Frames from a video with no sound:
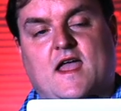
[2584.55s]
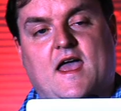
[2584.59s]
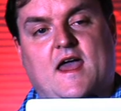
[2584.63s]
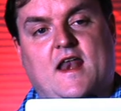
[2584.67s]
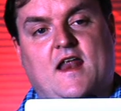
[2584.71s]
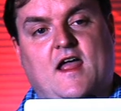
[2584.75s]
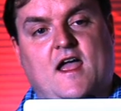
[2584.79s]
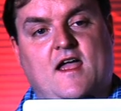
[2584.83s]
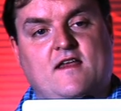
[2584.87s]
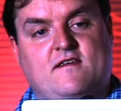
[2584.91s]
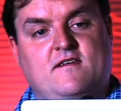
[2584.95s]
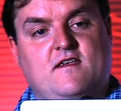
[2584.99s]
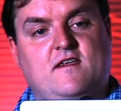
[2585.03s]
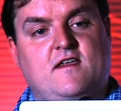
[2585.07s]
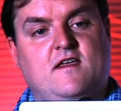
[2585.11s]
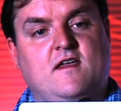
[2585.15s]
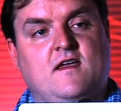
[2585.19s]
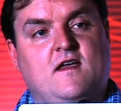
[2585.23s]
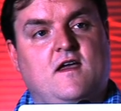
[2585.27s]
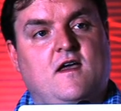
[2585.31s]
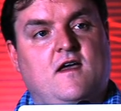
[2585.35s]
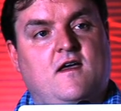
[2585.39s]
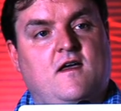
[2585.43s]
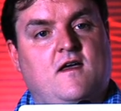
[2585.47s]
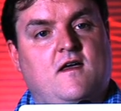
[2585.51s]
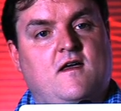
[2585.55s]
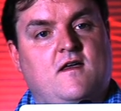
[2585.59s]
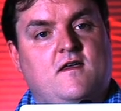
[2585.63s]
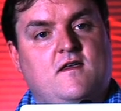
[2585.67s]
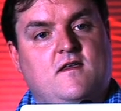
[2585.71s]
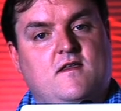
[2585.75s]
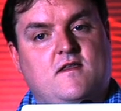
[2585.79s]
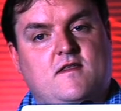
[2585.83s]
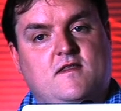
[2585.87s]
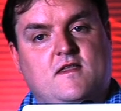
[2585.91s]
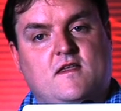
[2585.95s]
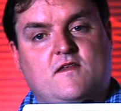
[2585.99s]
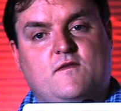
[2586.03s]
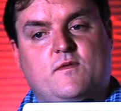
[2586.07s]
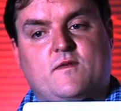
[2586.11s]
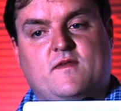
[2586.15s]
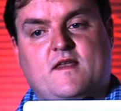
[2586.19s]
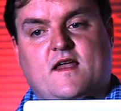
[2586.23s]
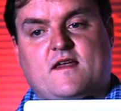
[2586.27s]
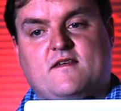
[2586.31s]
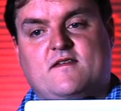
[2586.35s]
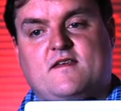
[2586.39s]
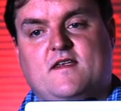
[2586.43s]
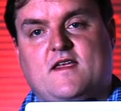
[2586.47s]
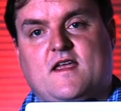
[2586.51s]
And this was
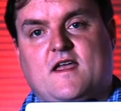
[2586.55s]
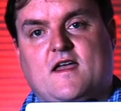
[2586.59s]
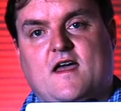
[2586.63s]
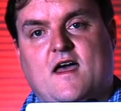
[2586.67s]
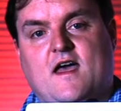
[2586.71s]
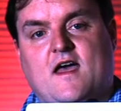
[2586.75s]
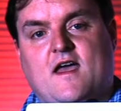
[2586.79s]
actually